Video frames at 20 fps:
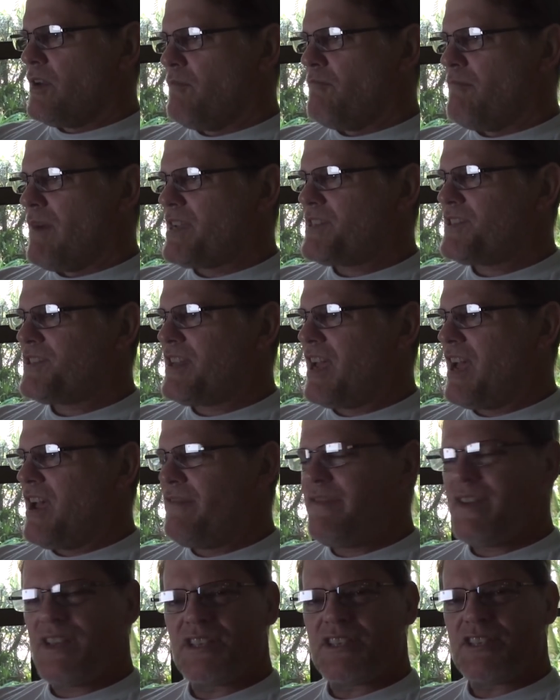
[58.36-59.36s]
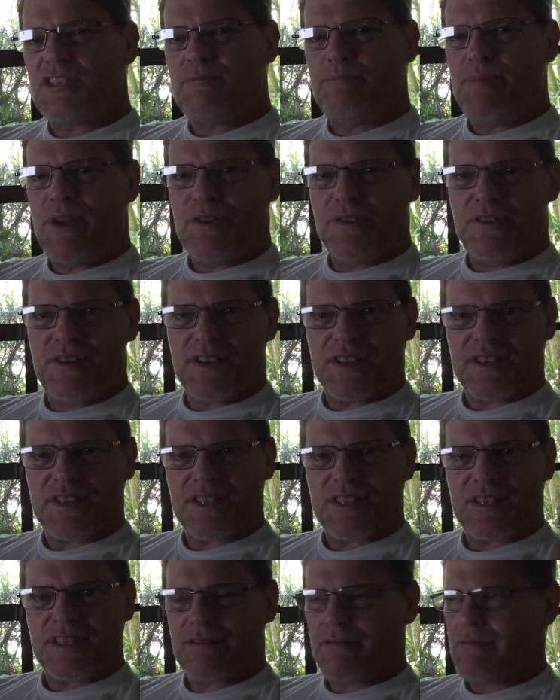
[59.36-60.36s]
must have
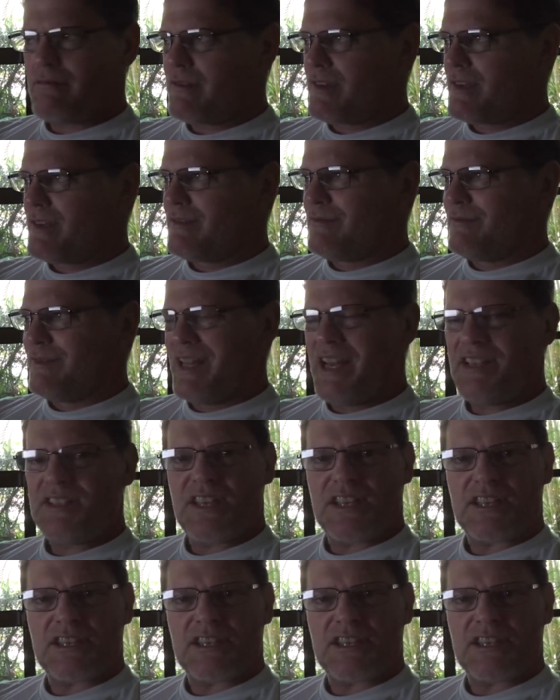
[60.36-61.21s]
experience. Well, that's